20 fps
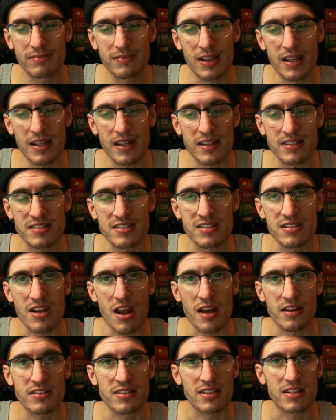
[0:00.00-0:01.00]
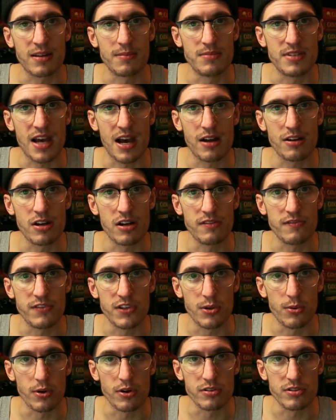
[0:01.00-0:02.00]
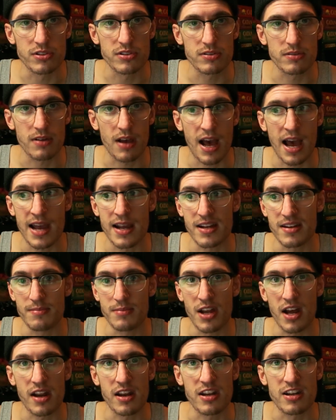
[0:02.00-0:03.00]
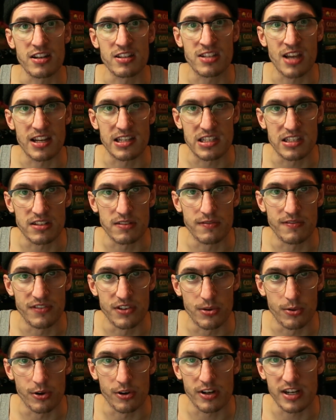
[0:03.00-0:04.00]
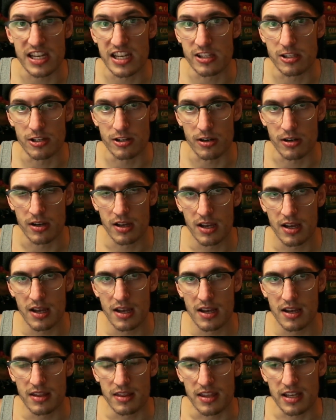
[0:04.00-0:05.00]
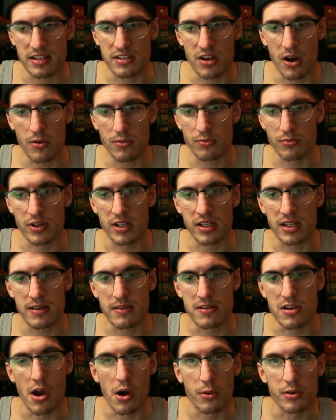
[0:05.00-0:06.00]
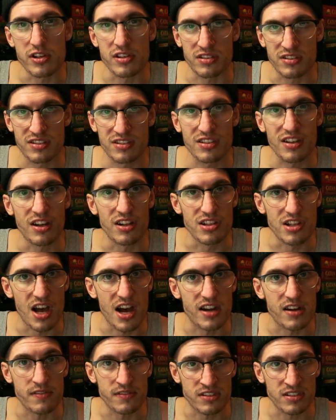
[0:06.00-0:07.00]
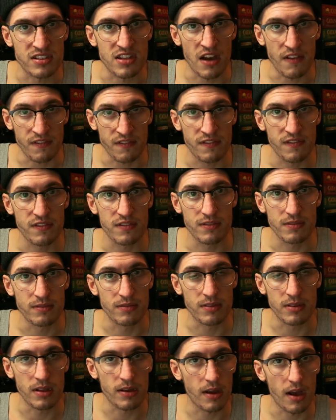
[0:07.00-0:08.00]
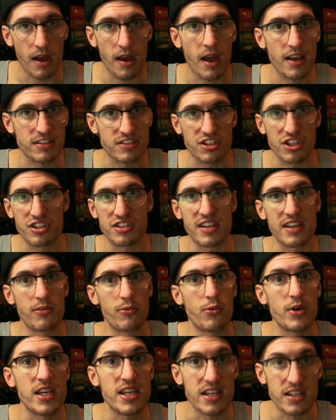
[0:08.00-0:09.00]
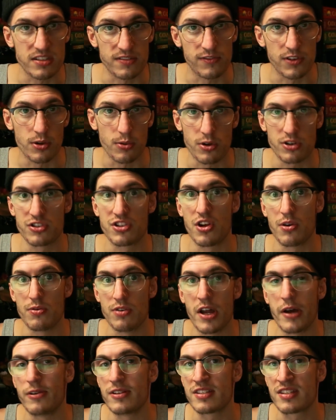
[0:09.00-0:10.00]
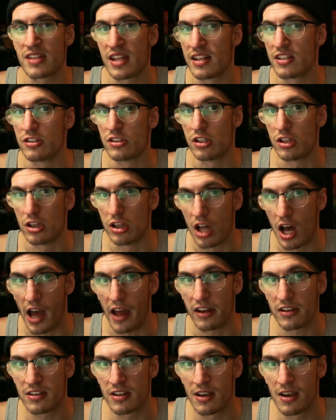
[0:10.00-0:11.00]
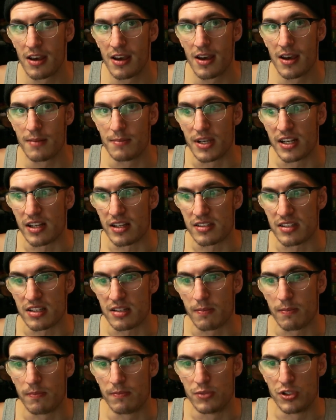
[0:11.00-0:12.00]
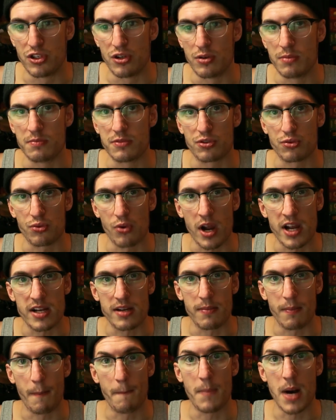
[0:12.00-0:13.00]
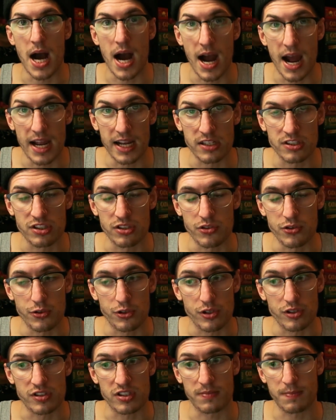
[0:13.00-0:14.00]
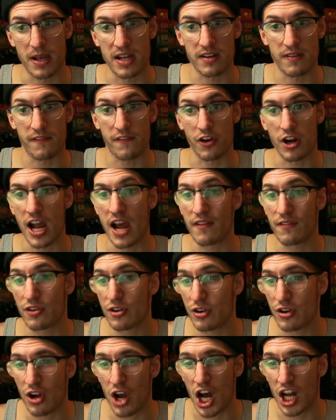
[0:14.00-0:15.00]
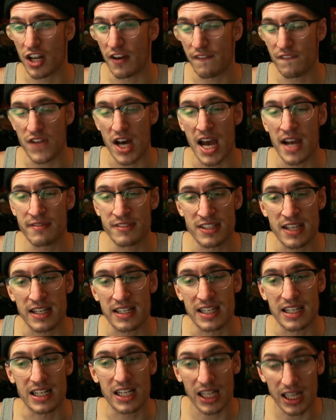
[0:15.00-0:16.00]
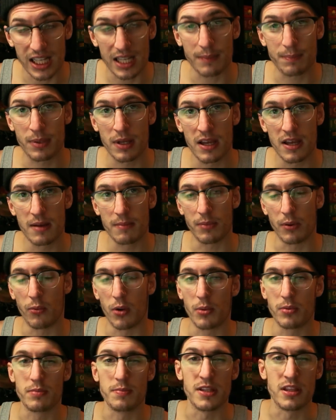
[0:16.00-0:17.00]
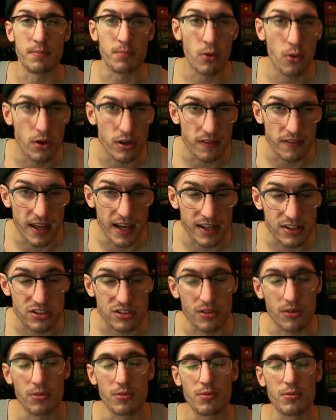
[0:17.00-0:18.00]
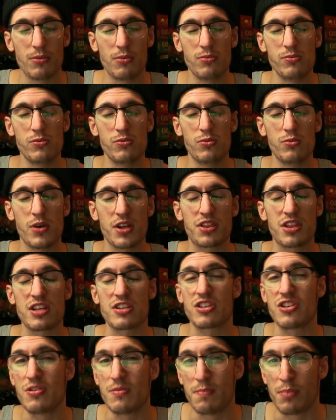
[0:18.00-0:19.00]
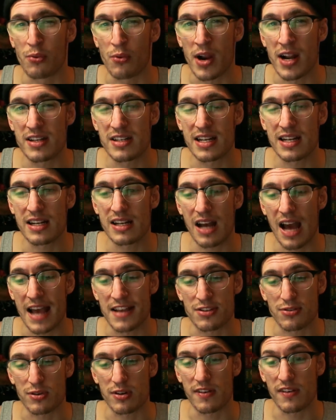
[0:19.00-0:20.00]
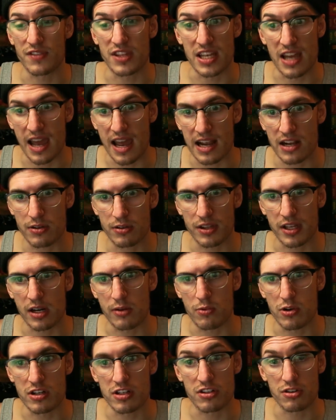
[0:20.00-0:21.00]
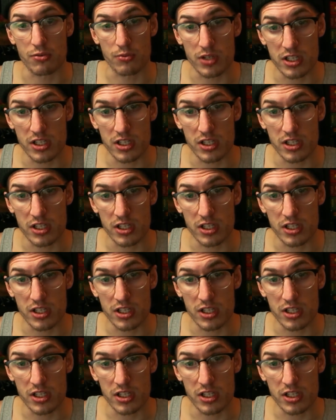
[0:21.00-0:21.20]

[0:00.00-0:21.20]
and it's not to come down on viewers, I am not an attentive viewer either. They don't really notice a lot of stuff. I should say we as viewers don't notice things a lot because it zooms right by, so you could spend forever on a 5-second clip, but what would be the point of that? So with this new branding, I sort of have the angle that I wanted to